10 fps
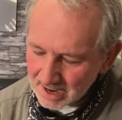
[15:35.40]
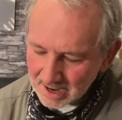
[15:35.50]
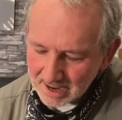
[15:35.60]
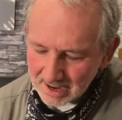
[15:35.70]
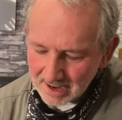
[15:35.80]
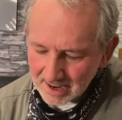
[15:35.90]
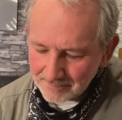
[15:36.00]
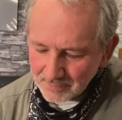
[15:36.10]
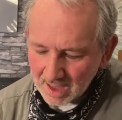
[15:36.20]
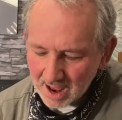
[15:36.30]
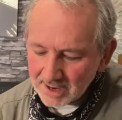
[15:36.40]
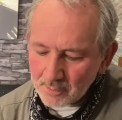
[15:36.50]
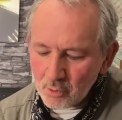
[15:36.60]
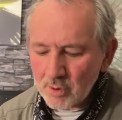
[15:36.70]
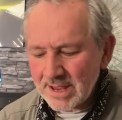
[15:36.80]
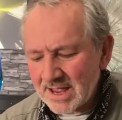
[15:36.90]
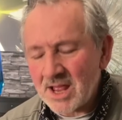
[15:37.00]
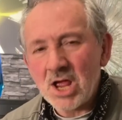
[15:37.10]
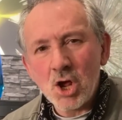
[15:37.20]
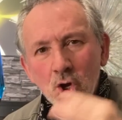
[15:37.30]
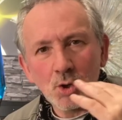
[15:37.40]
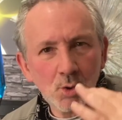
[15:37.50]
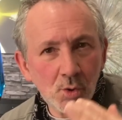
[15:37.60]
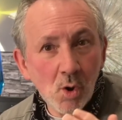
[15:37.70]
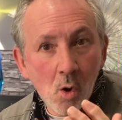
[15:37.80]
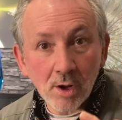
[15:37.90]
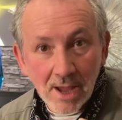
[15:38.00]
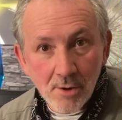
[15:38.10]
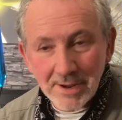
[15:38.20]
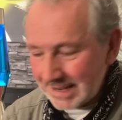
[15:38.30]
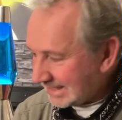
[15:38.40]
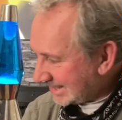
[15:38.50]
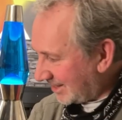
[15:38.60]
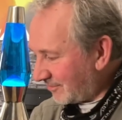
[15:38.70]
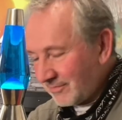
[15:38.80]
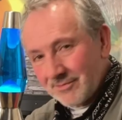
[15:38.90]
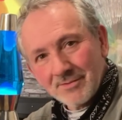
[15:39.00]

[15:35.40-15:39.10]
And I put here, not cohesive.